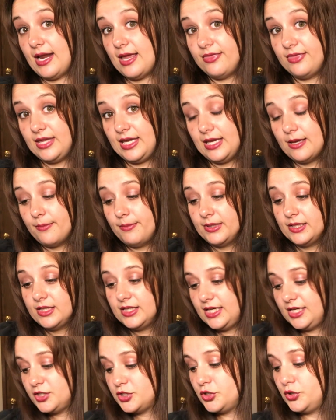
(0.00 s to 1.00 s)
the
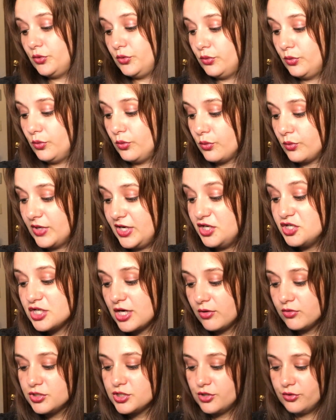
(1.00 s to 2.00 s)
ability to reach
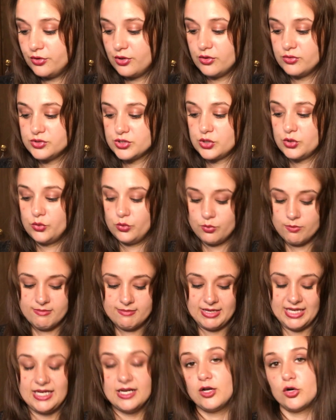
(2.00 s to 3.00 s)
out to those who
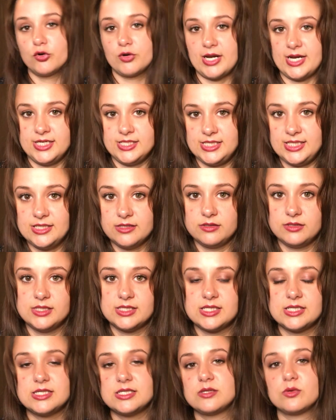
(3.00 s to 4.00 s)
mean a great deal.
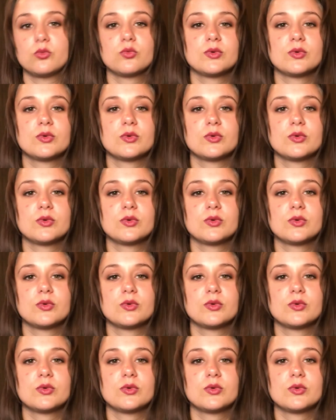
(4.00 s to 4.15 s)
This is a